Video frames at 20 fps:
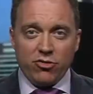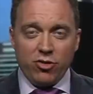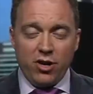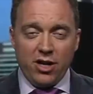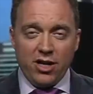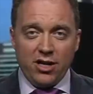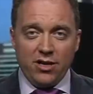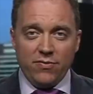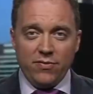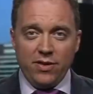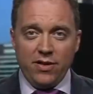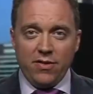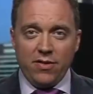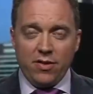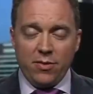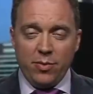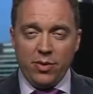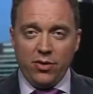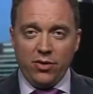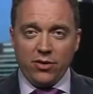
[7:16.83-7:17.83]
Trying to convince
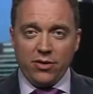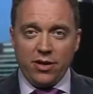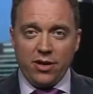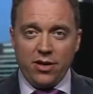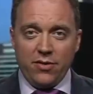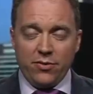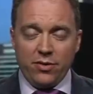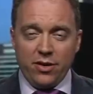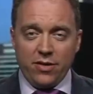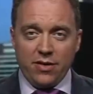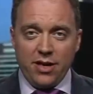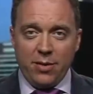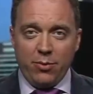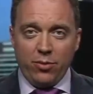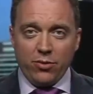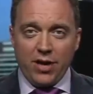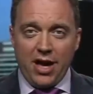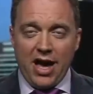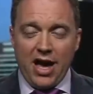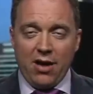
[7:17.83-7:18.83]
the military, for
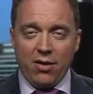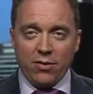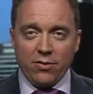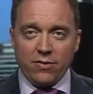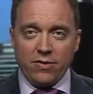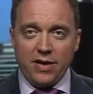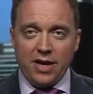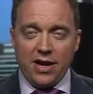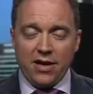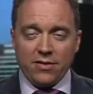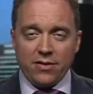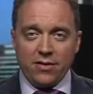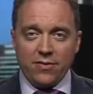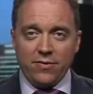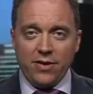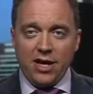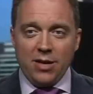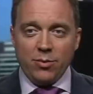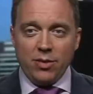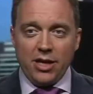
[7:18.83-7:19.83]
example, to oust the Assad
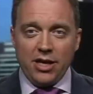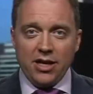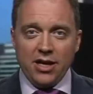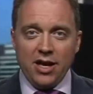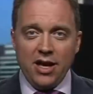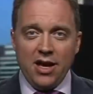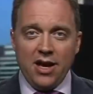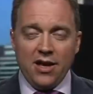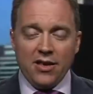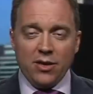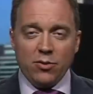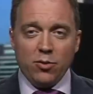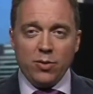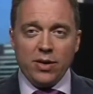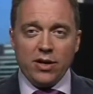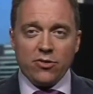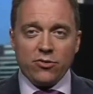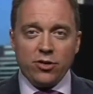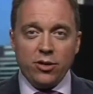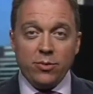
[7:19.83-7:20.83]
family, I think will
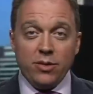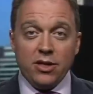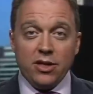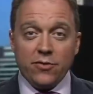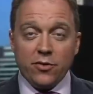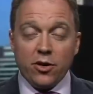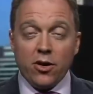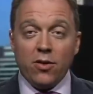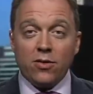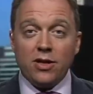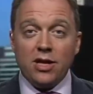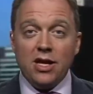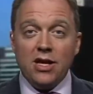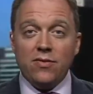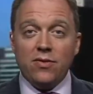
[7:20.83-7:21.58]
be extremely difficult, mm.